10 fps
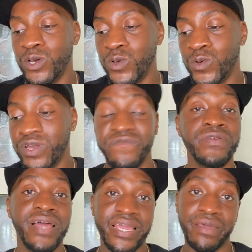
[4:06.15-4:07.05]
who, if
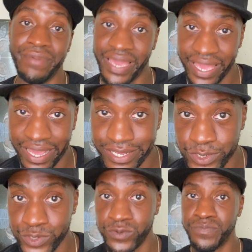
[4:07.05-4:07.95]
you like in my age
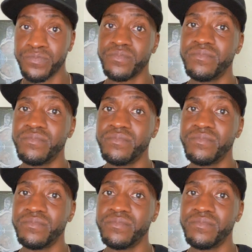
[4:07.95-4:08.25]
group,